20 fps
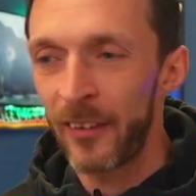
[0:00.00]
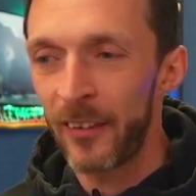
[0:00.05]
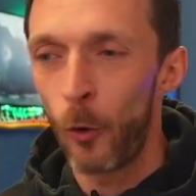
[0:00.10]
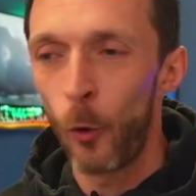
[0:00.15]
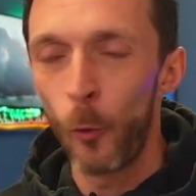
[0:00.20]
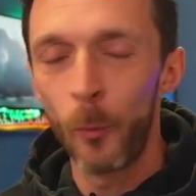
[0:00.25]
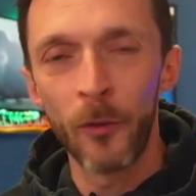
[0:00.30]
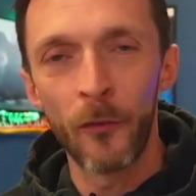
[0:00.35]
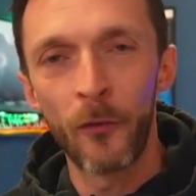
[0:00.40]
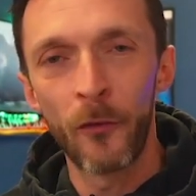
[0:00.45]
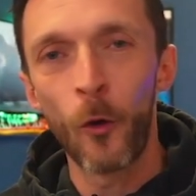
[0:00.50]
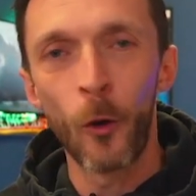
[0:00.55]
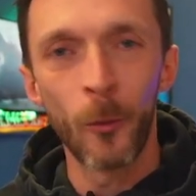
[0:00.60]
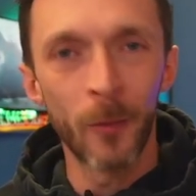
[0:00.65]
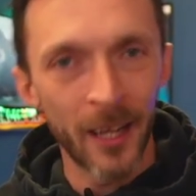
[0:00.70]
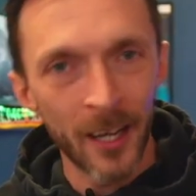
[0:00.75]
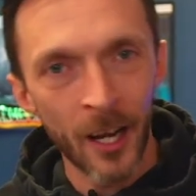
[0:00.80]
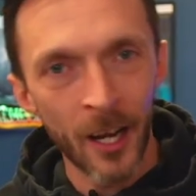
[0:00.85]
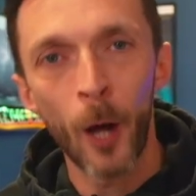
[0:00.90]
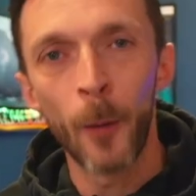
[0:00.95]
I hope the form
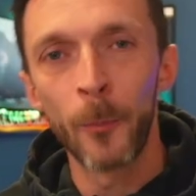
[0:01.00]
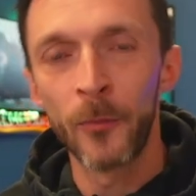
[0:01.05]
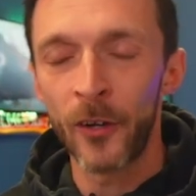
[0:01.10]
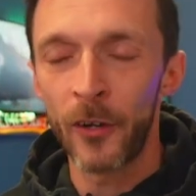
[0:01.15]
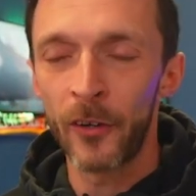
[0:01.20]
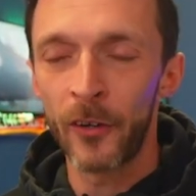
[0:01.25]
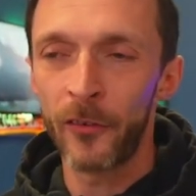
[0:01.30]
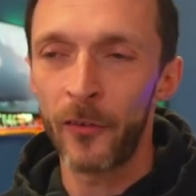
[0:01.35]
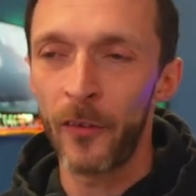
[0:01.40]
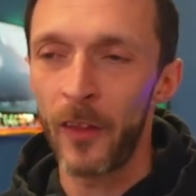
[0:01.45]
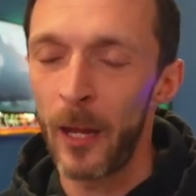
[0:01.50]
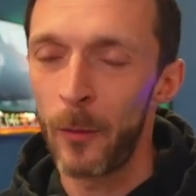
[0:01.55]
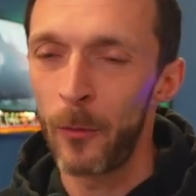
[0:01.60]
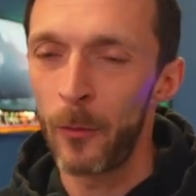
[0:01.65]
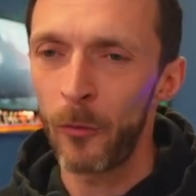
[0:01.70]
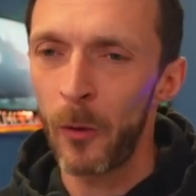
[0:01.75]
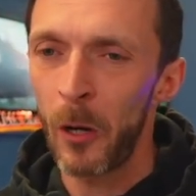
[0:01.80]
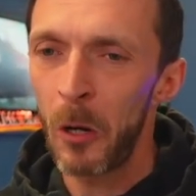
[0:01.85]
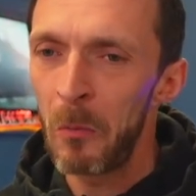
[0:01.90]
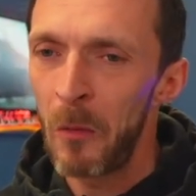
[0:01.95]
kind of upturns for them
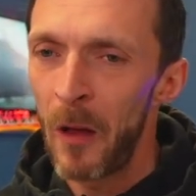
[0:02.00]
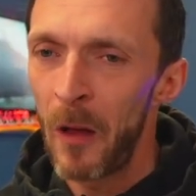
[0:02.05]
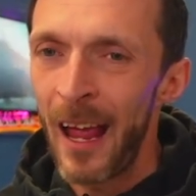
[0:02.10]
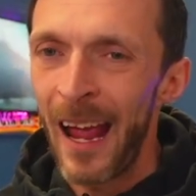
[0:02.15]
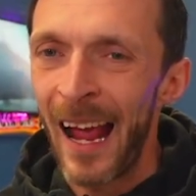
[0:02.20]
as well.